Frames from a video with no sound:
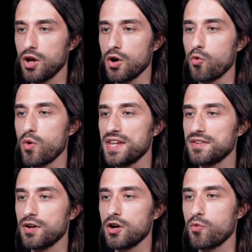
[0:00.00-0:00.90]

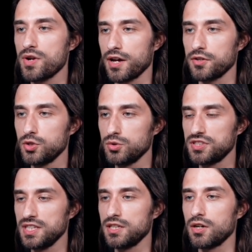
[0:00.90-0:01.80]
whenever we are
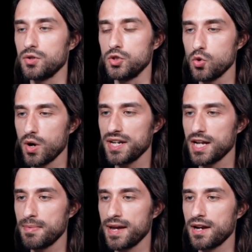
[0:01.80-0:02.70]
using UI
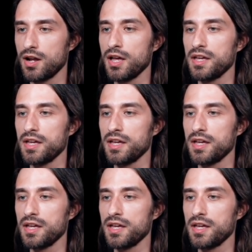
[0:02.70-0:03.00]
label